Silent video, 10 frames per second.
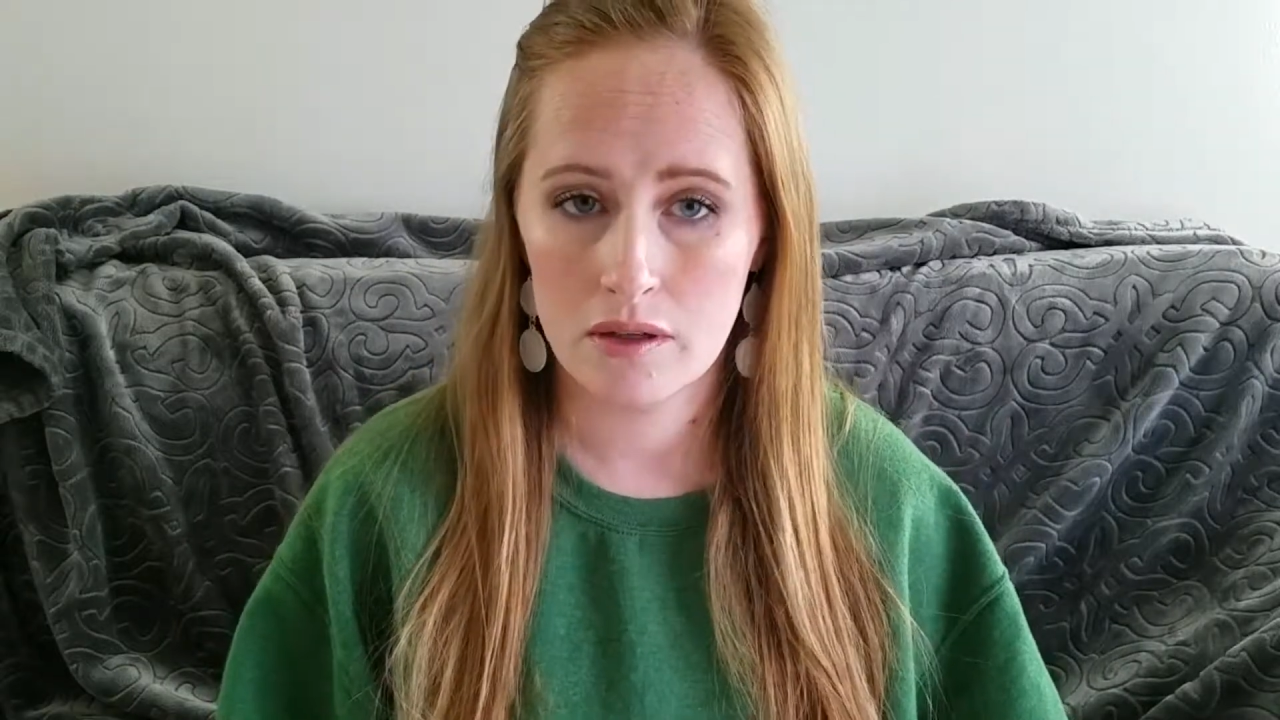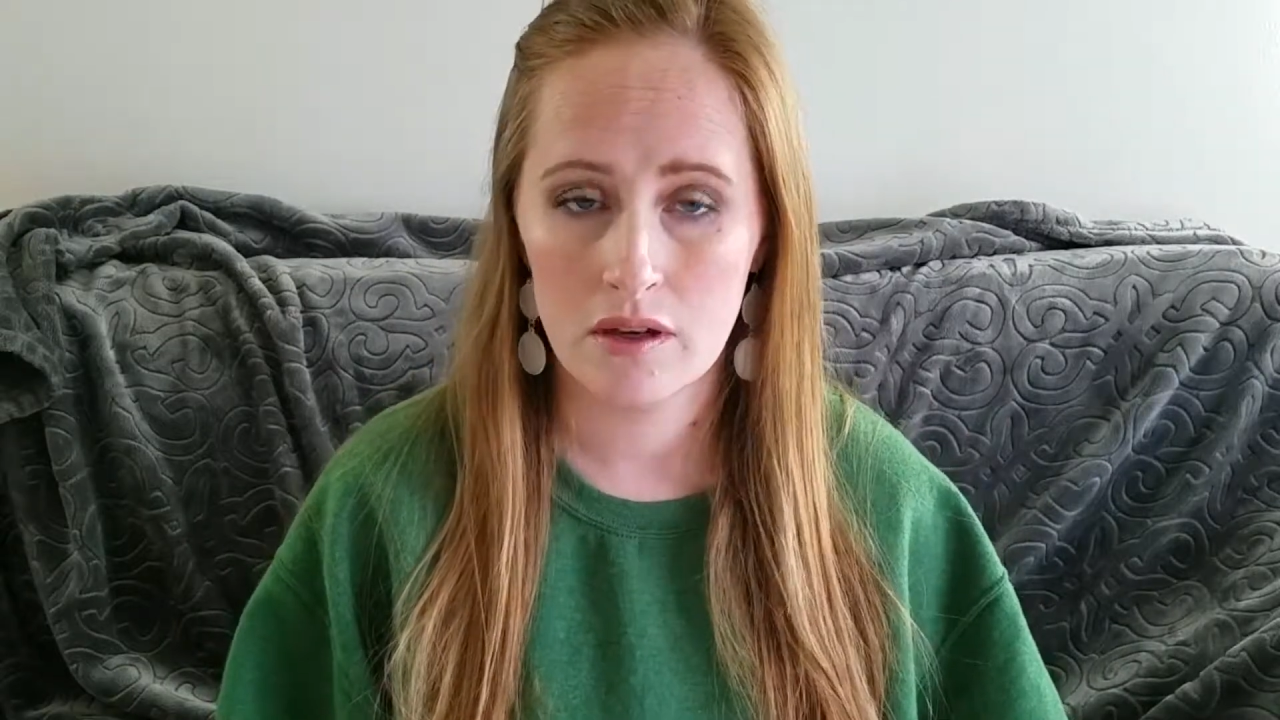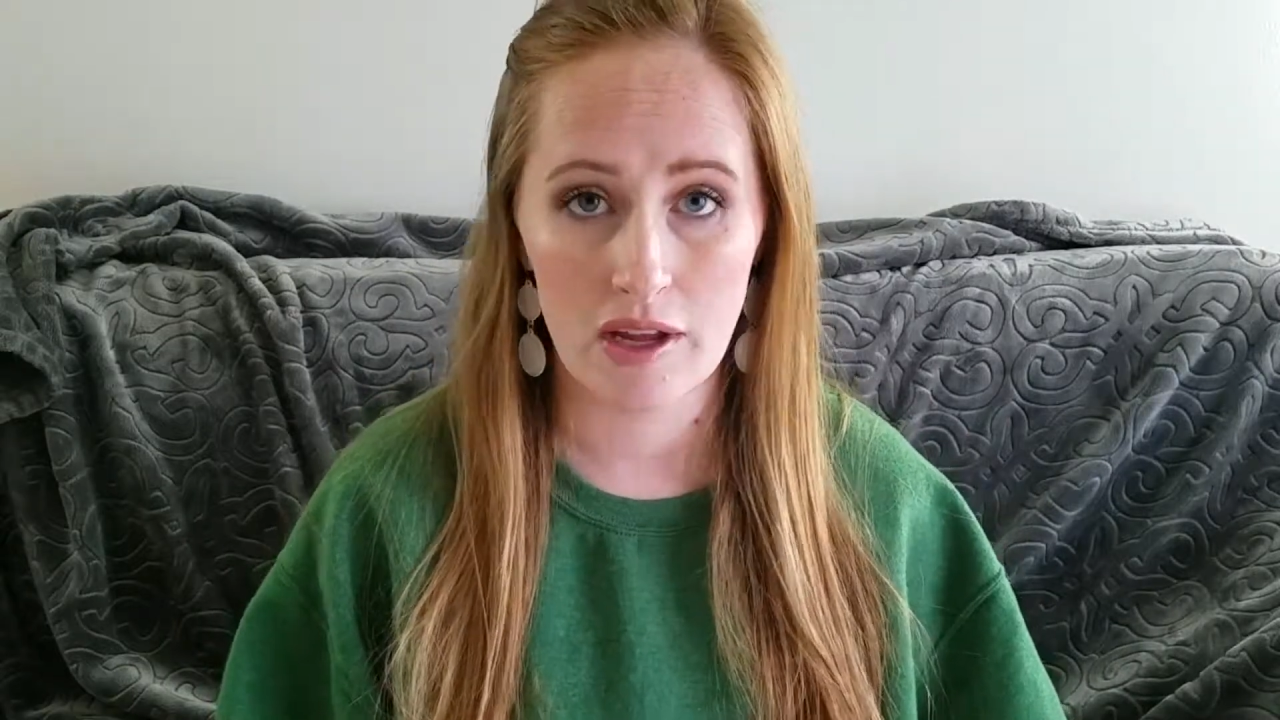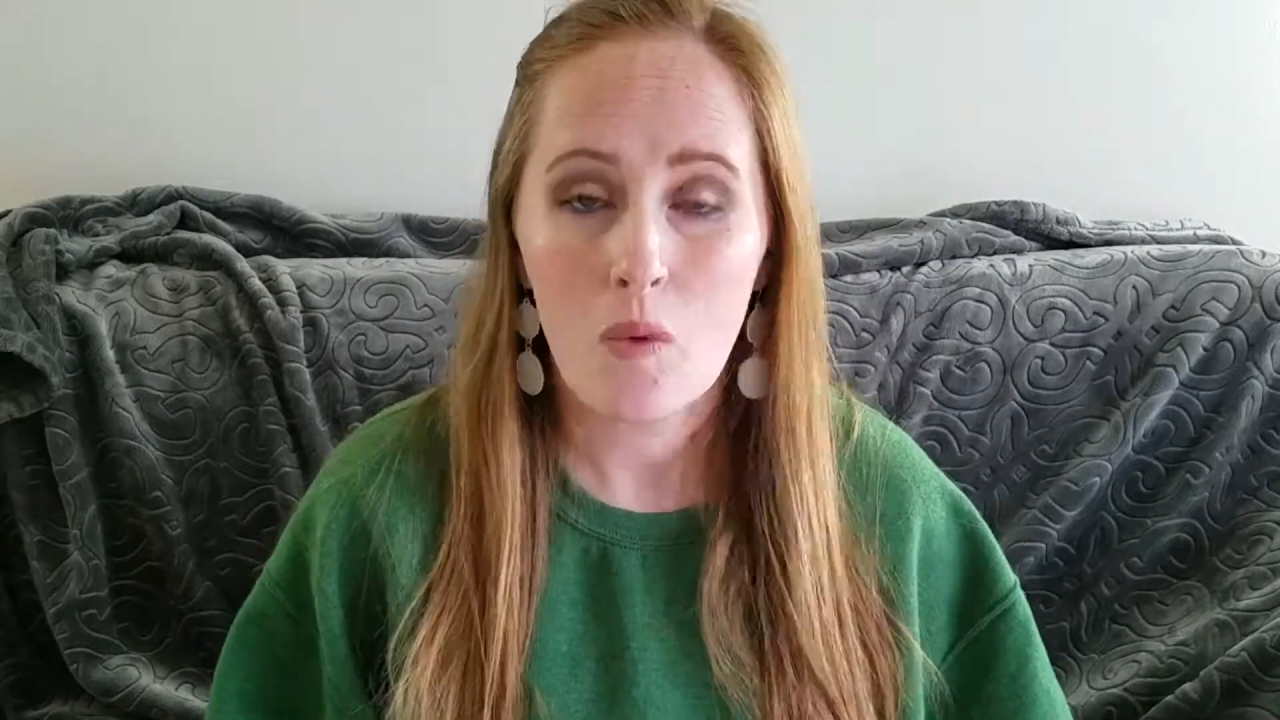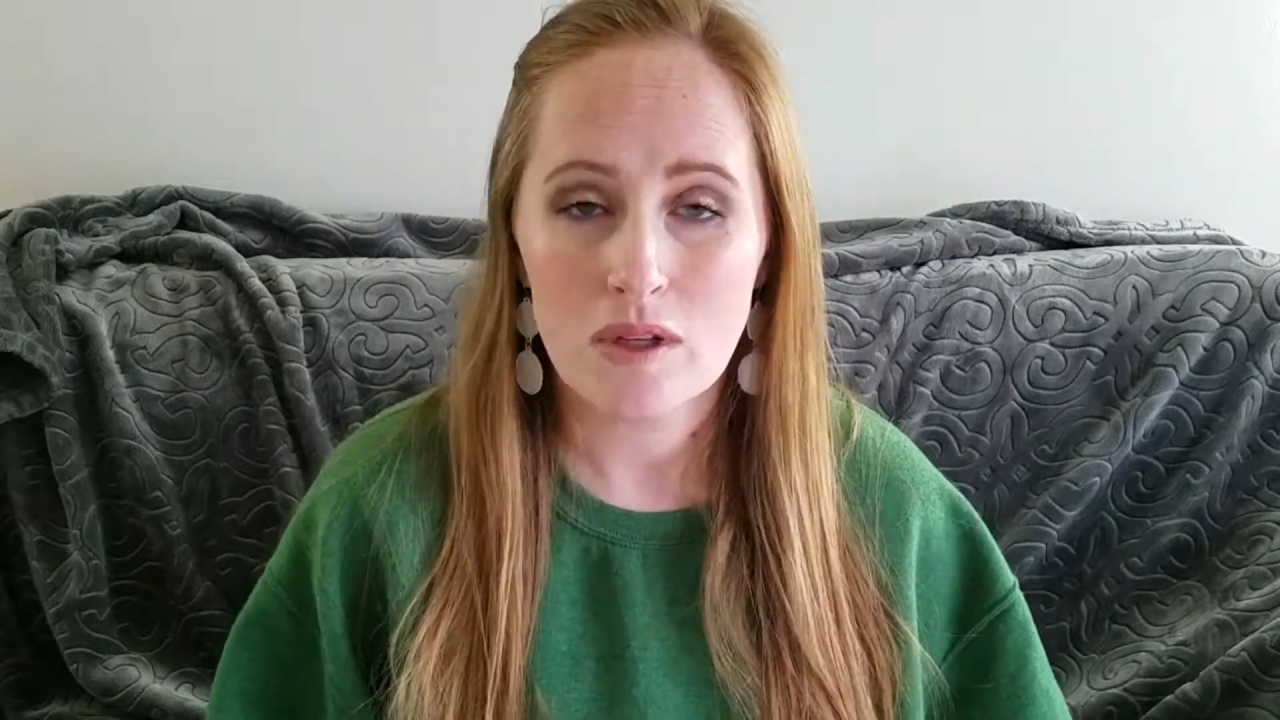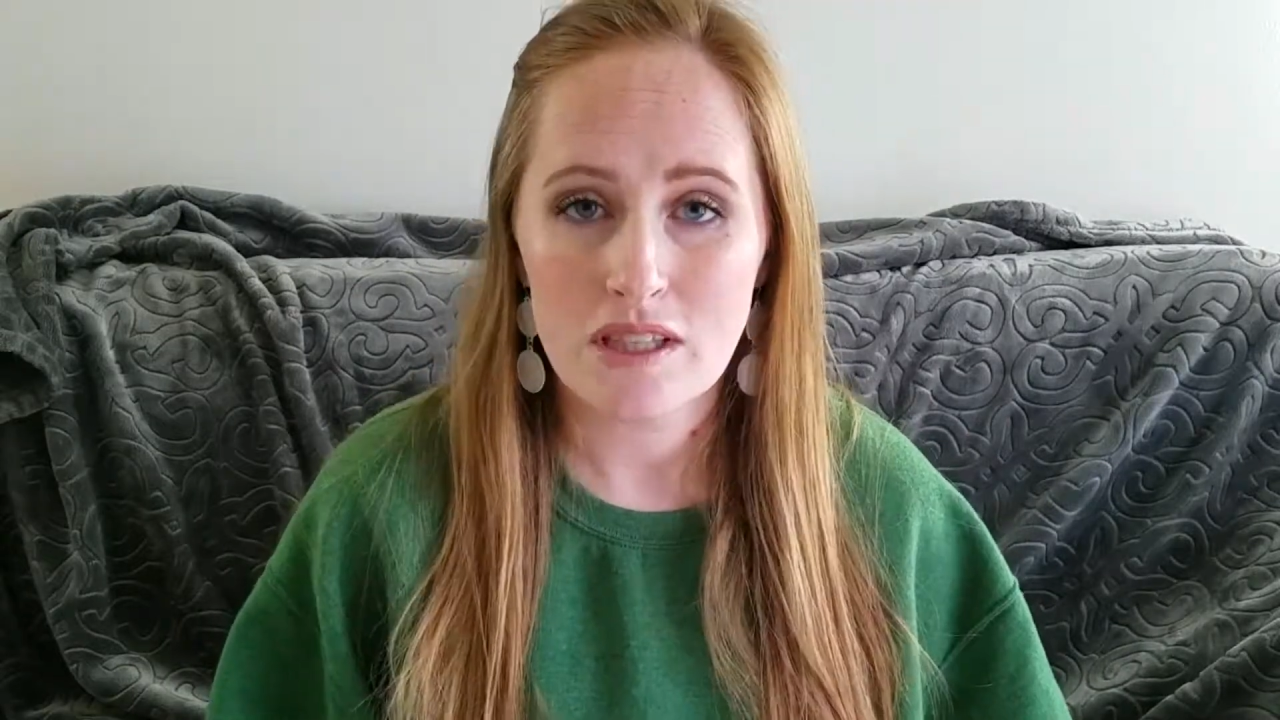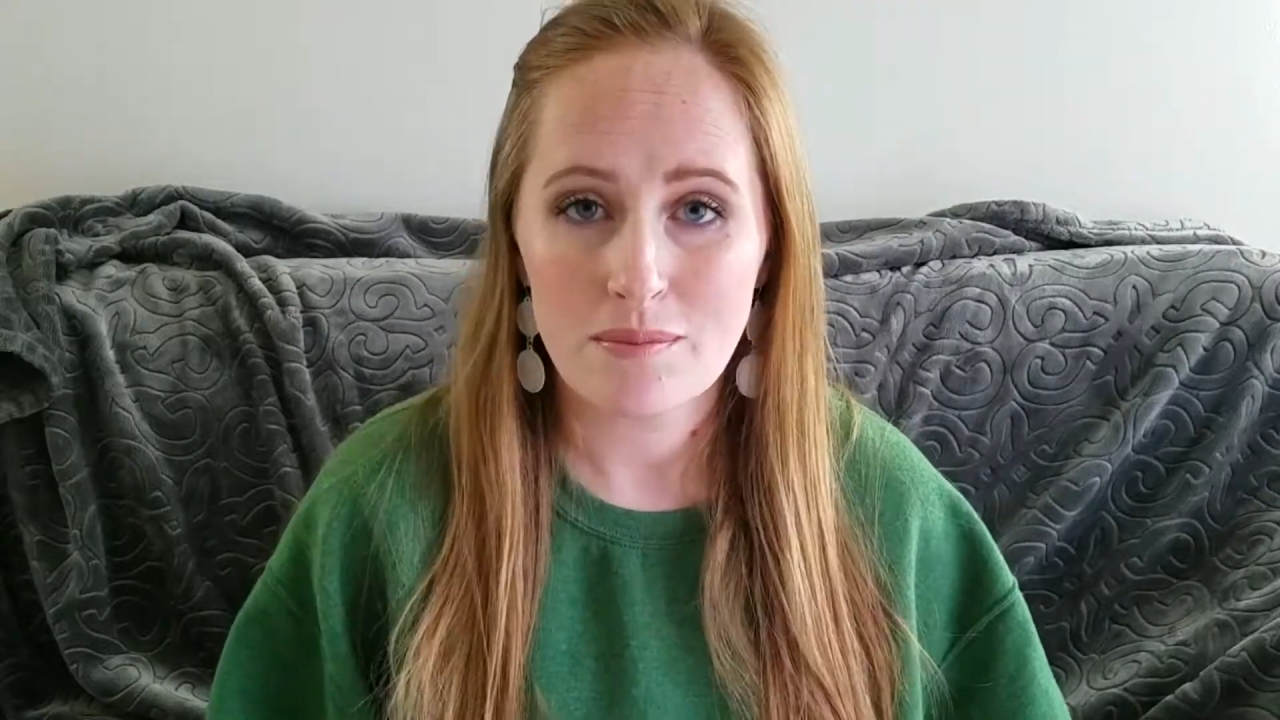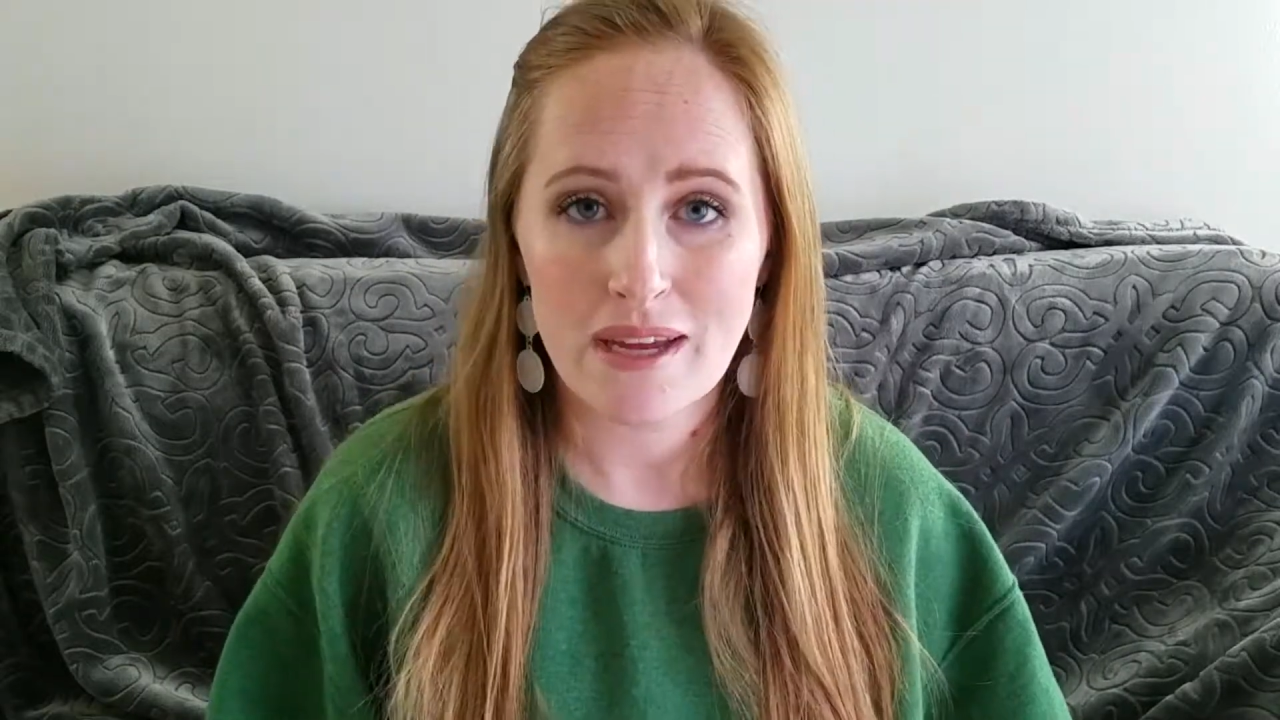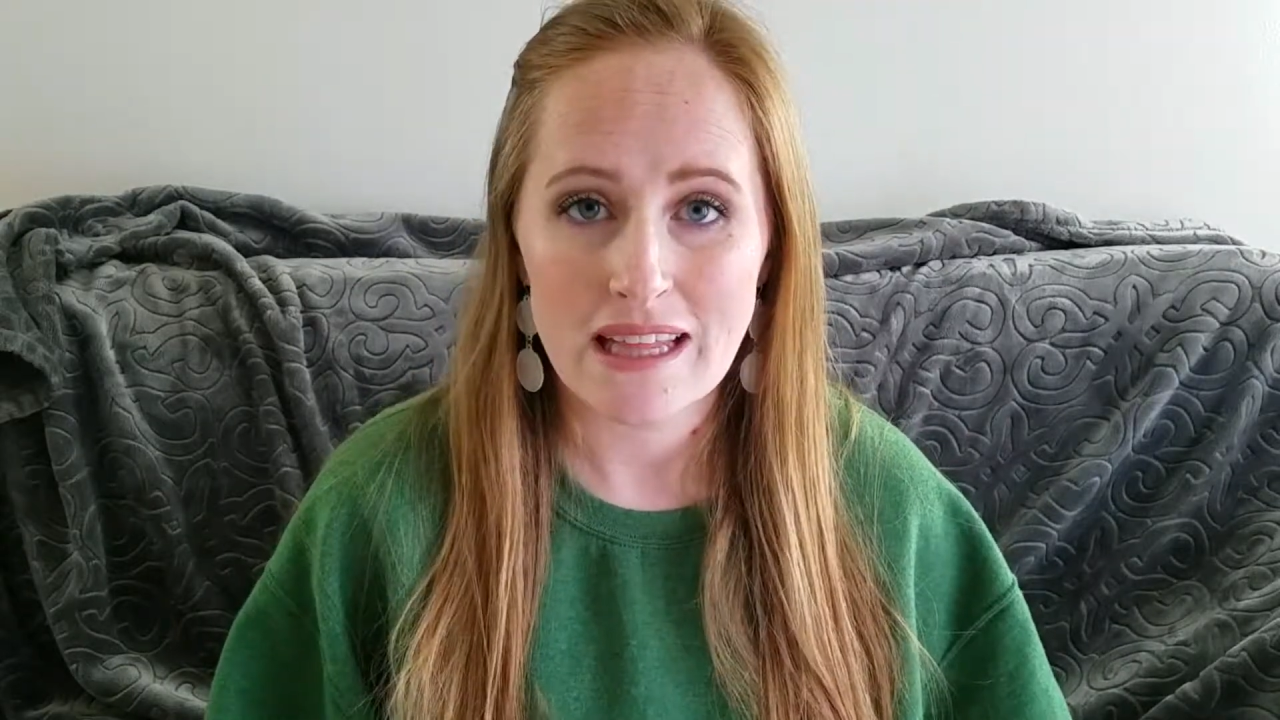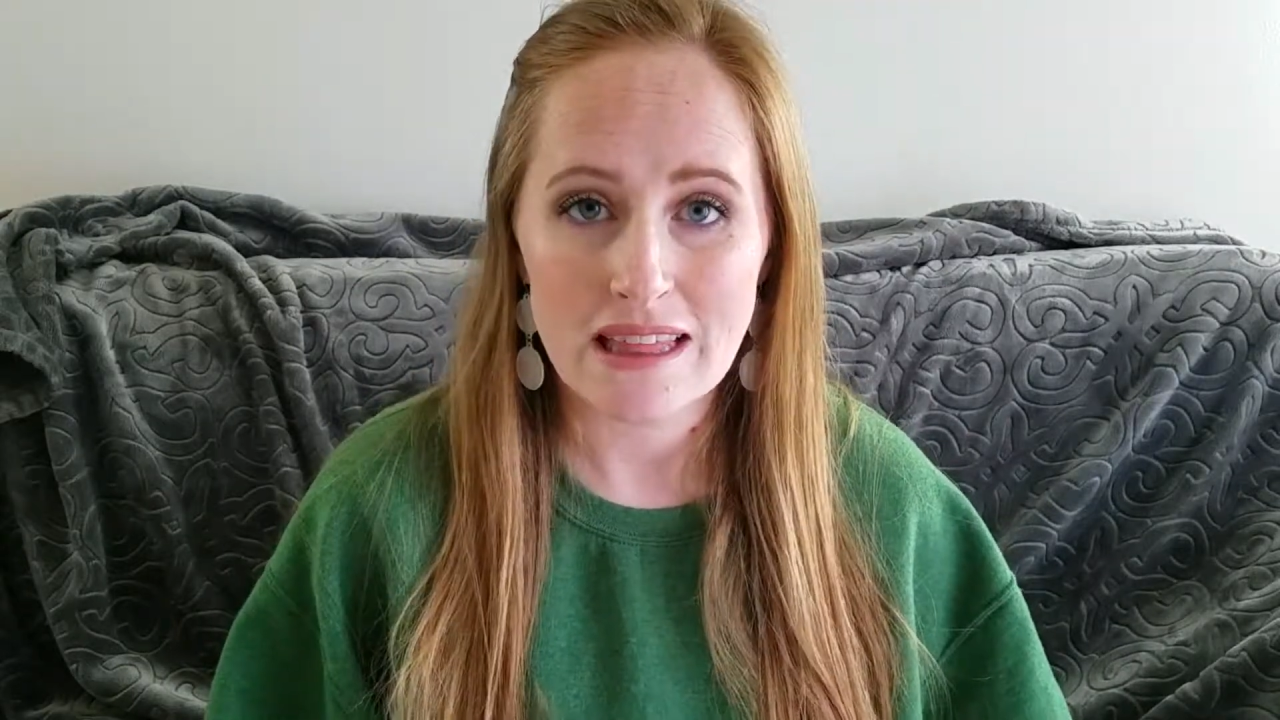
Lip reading: Okay, what's on my